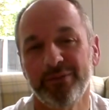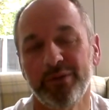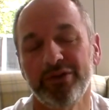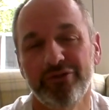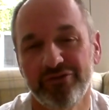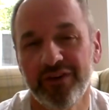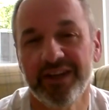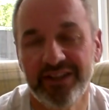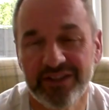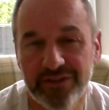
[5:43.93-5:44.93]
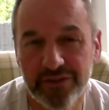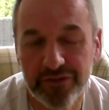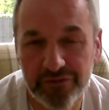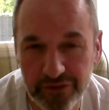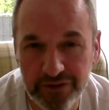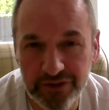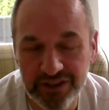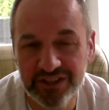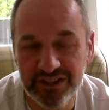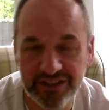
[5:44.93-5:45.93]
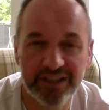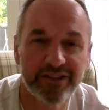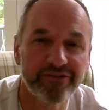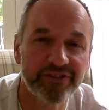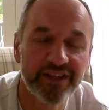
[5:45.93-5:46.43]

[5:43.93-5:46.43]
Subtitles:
what you find is that the verse itself,